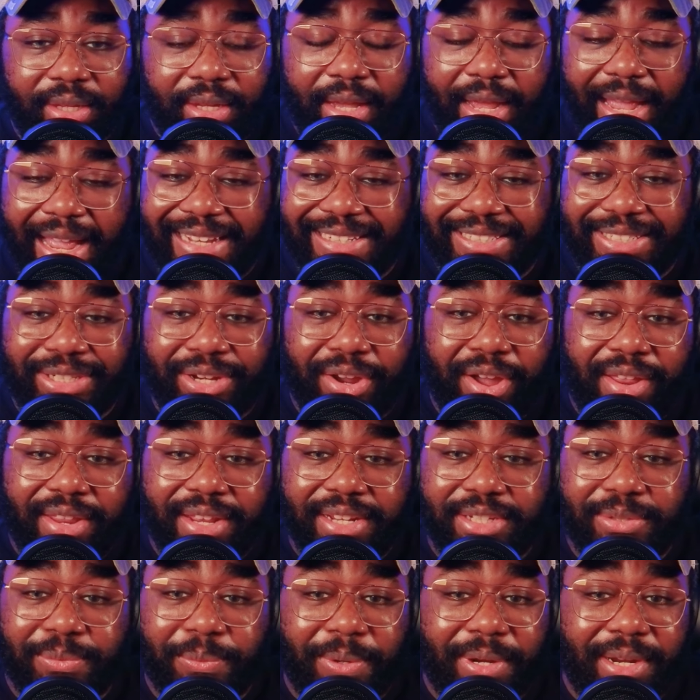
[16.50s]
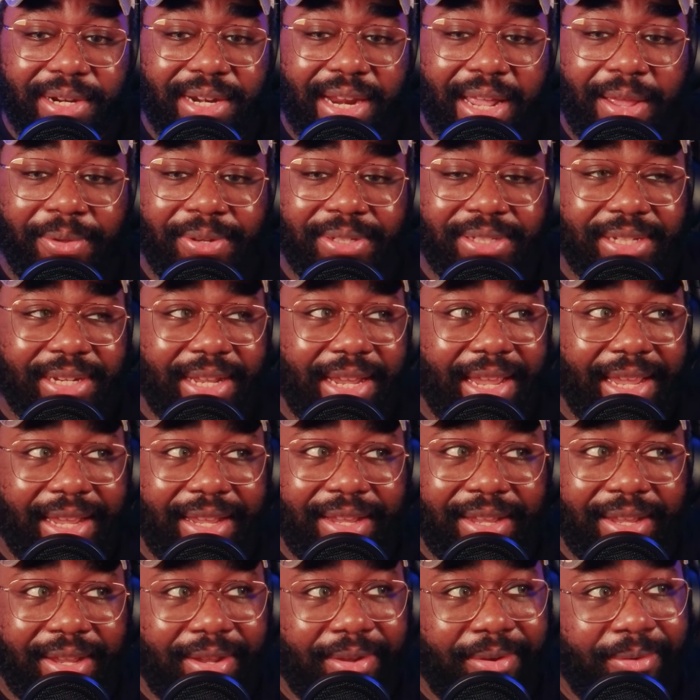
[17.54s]
I saw this one. I was
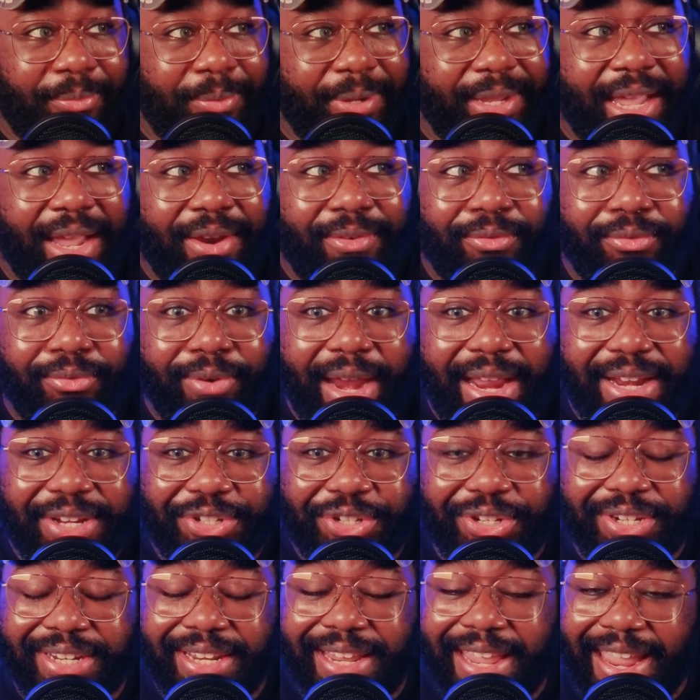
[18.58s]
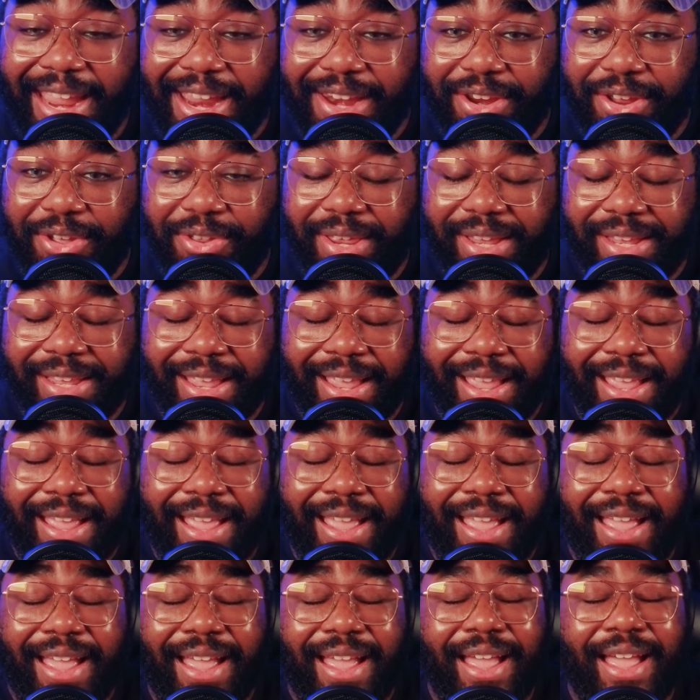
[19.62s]
like, got Wretch and Kano. Like,
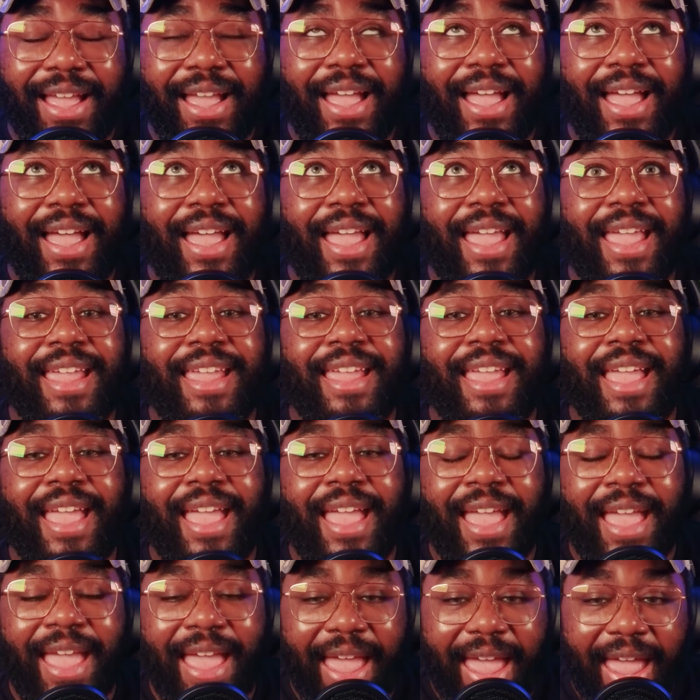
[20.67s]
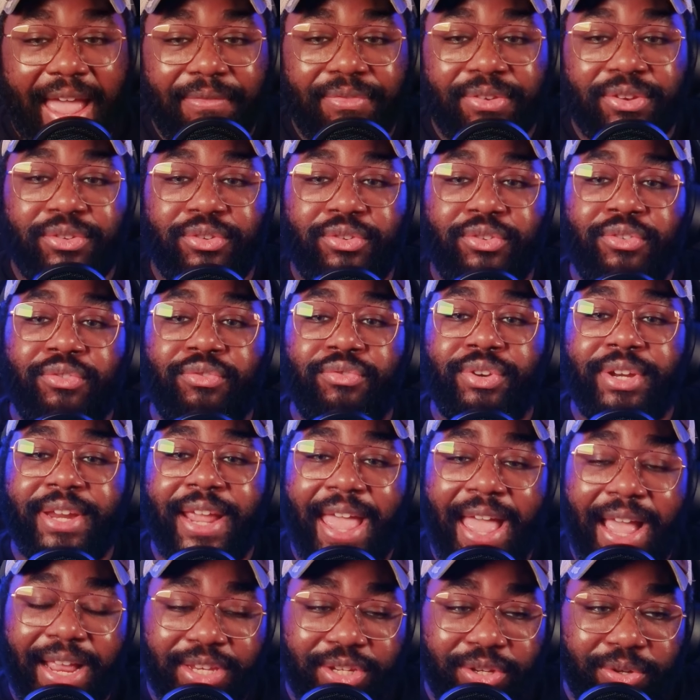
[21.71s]
I have to
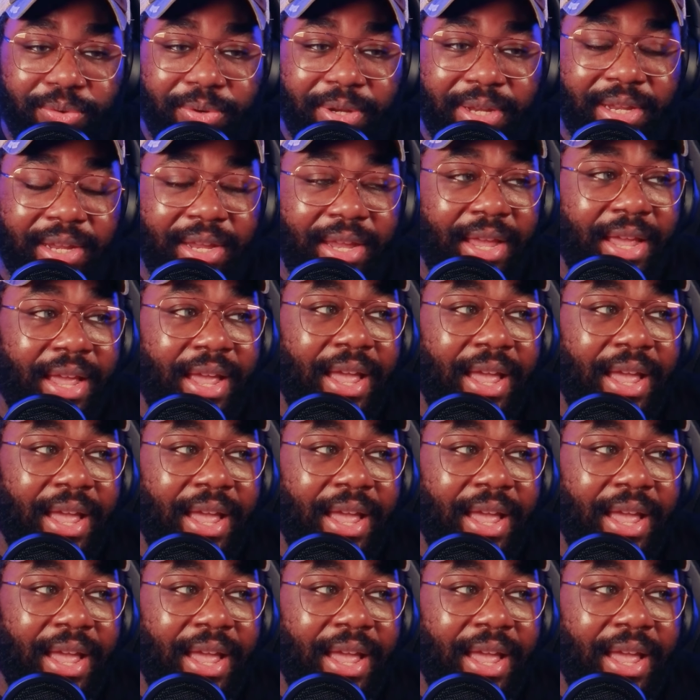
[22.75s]
react to it.